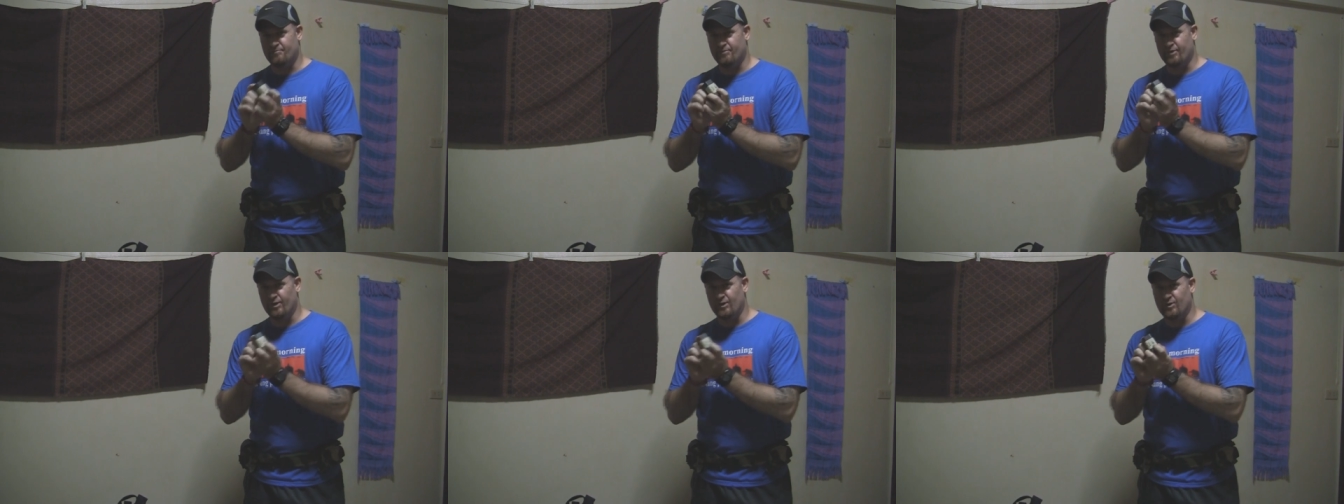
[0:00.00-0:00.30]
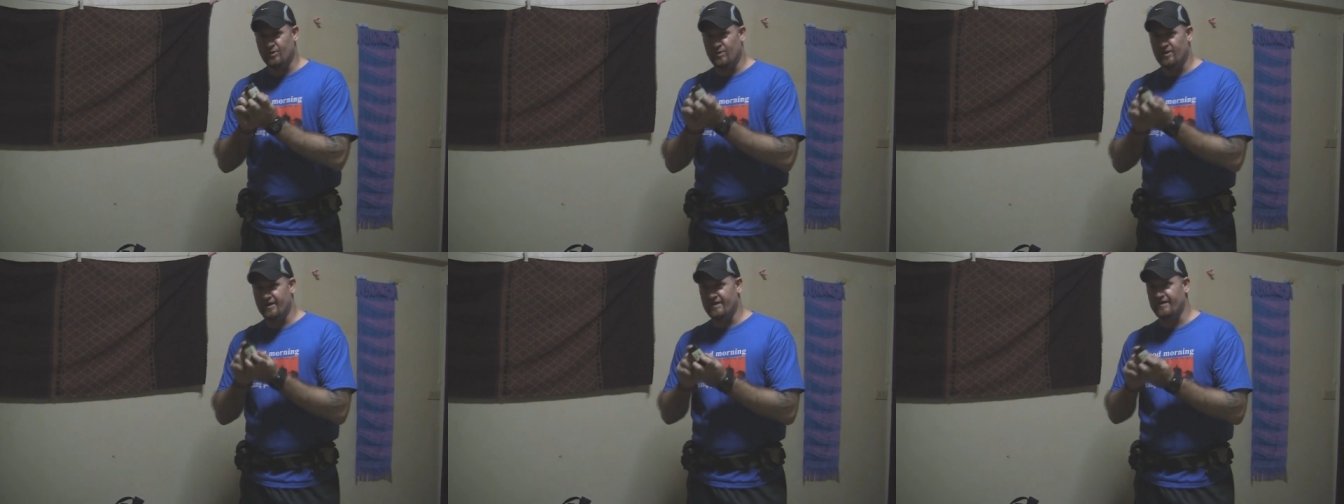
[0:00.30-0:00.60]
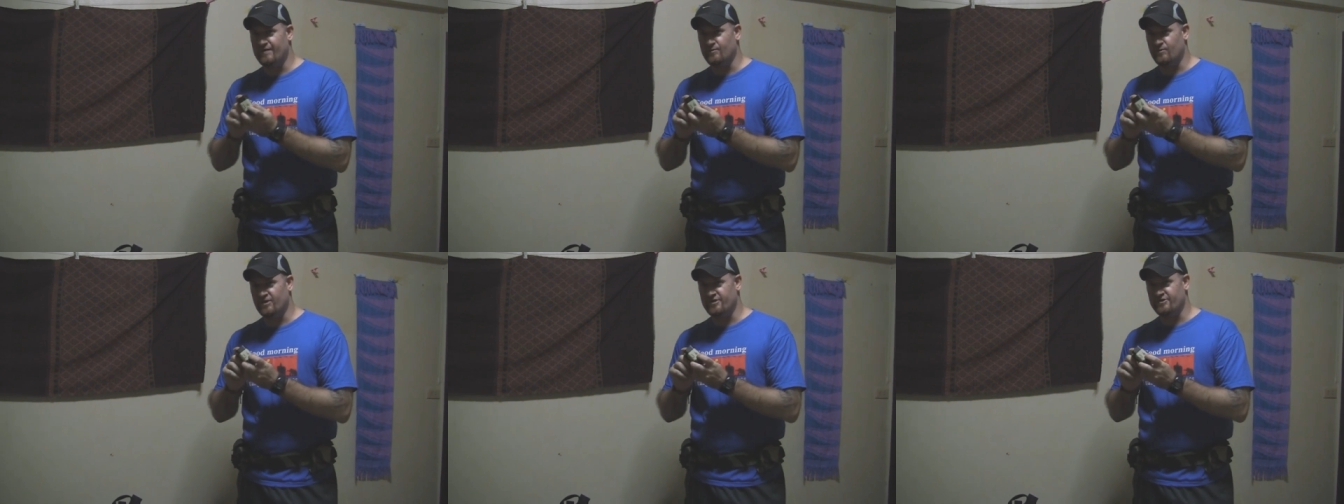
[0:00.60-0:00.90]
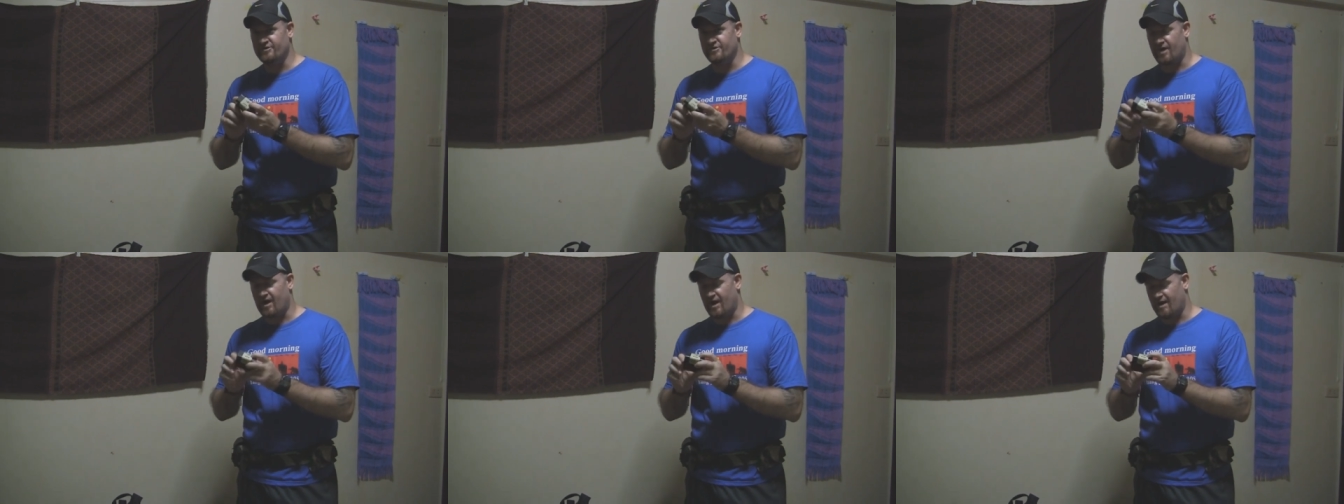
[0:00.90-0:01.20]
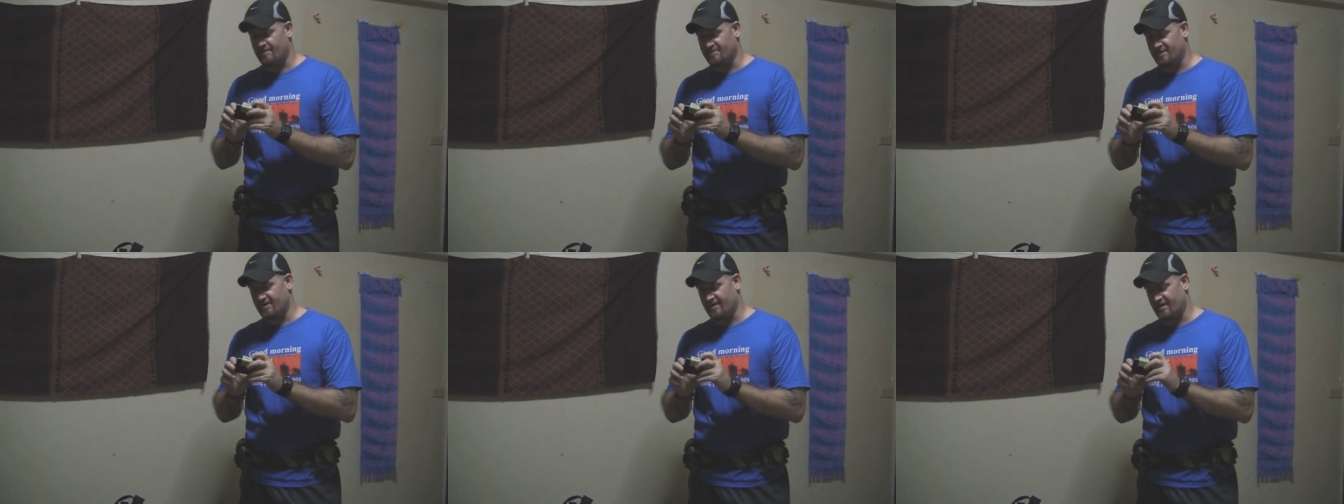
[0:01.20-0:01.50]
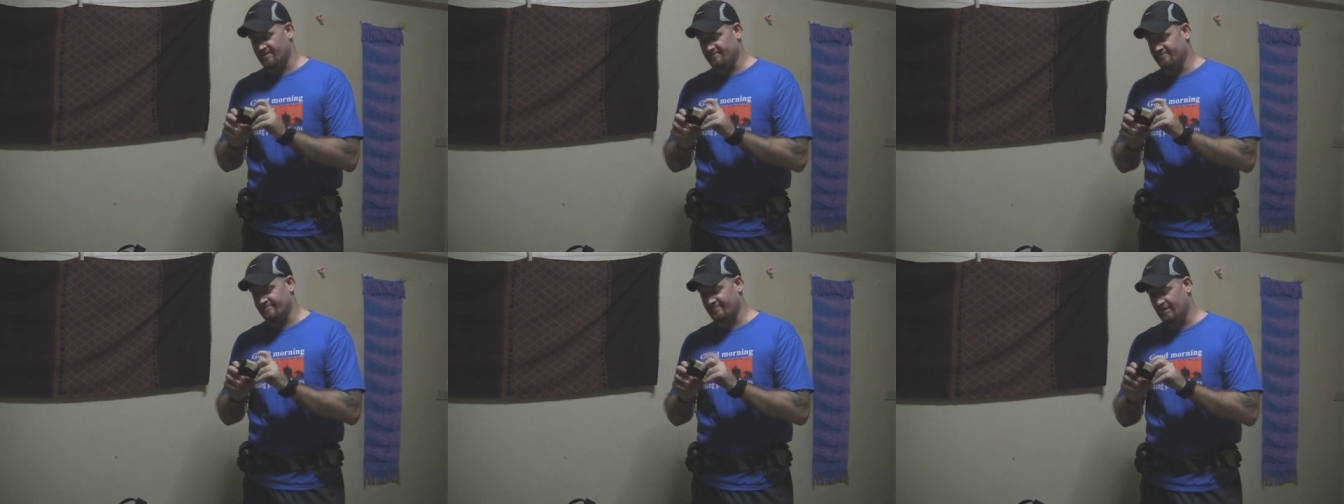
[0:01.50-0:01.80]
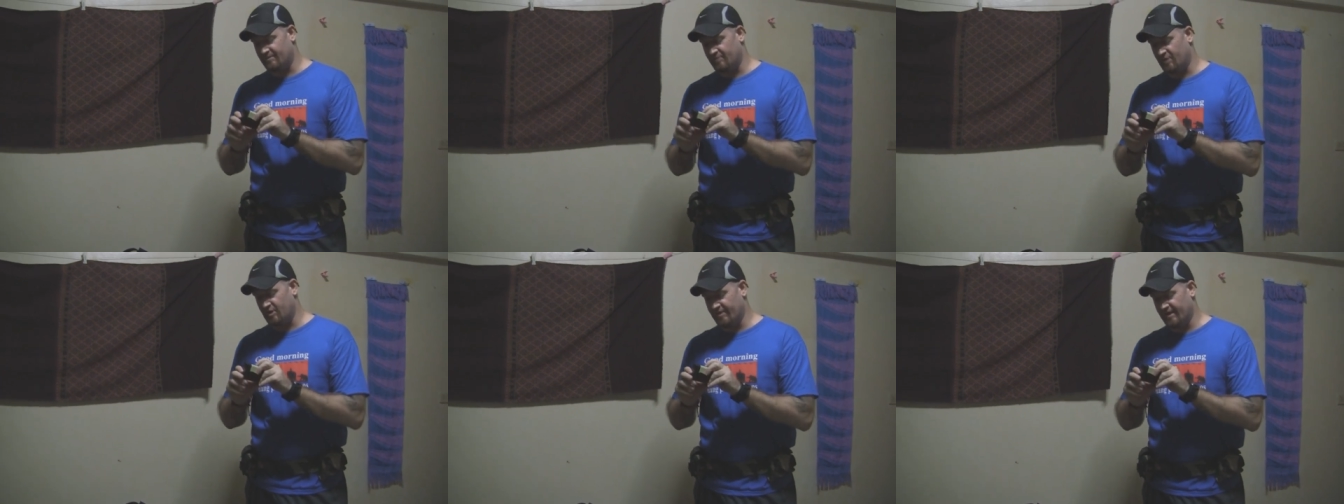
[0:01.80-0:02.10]
broke one dropped, and I
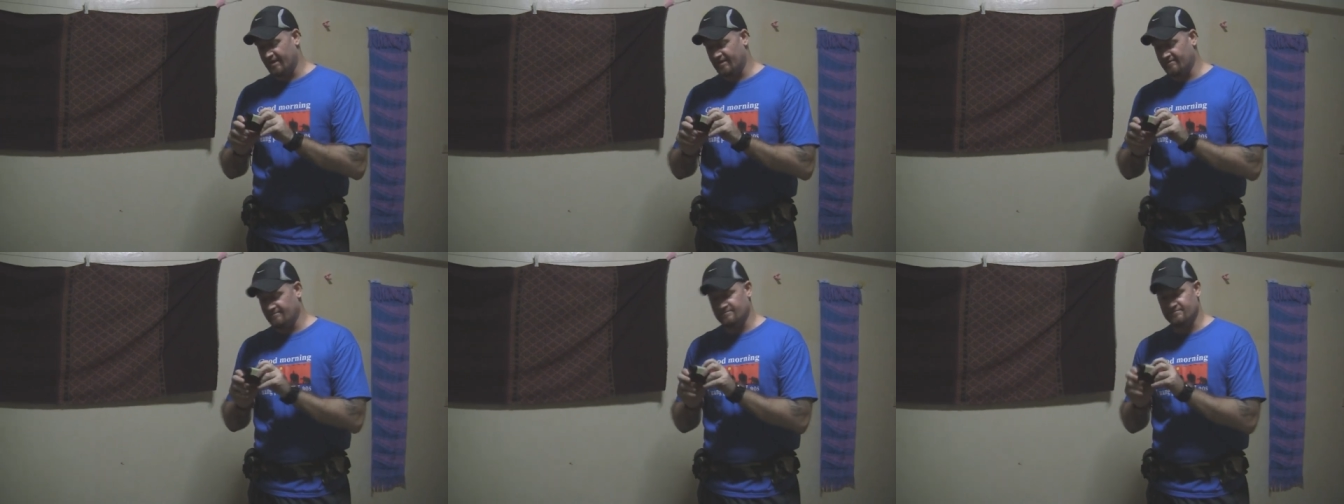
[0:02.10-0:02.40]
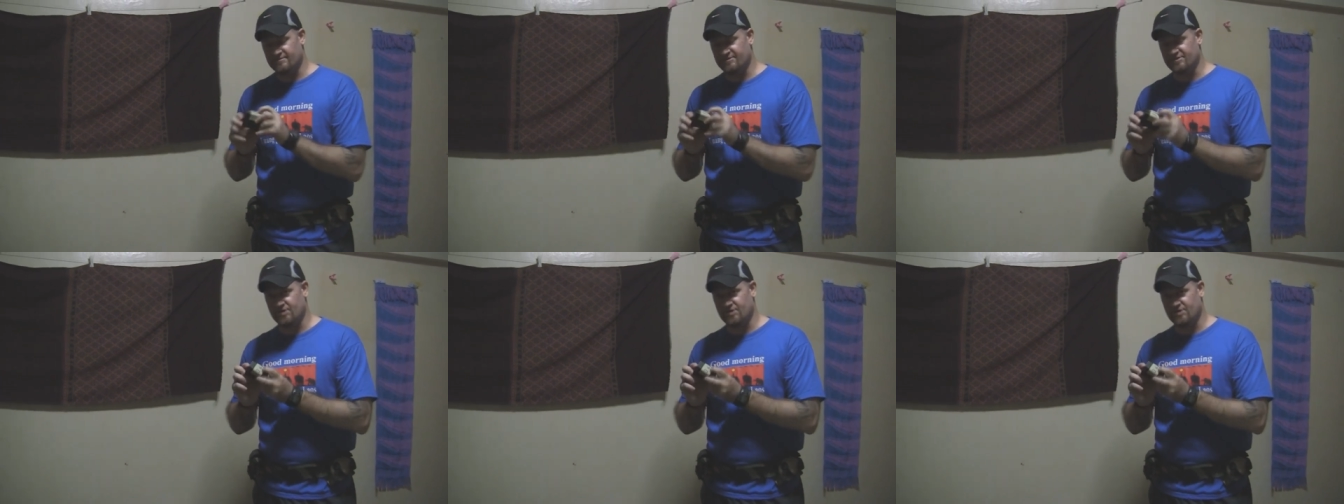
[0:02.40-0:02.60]
broke it.